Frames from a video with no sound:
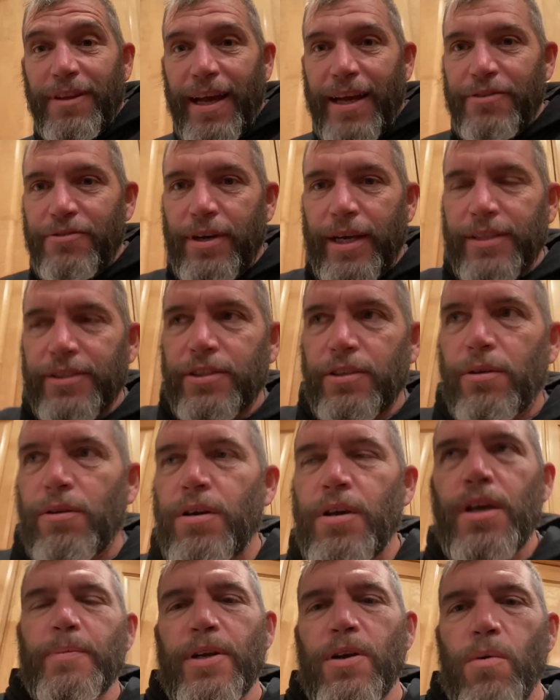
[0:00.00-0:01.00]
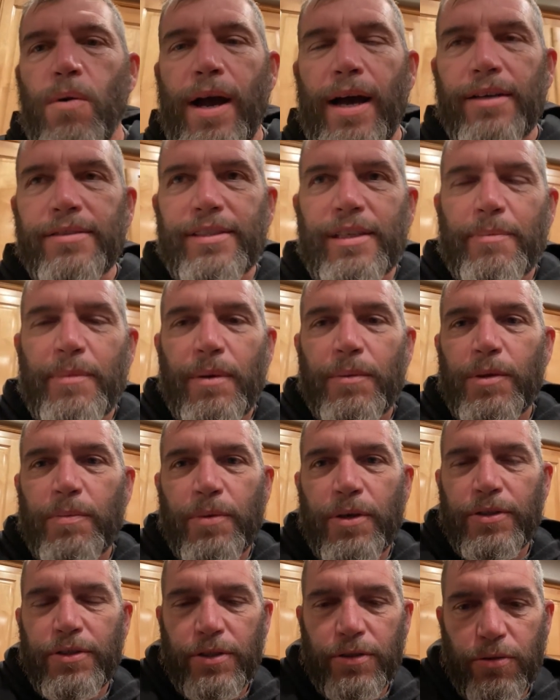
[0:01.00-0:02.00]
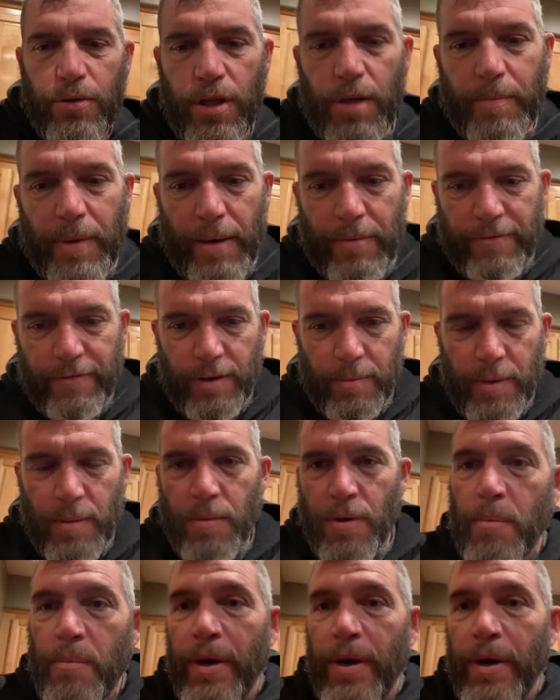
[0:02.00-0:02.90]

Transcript: flies, right? So it's been a while since I've been able to purchase toilet paper from him,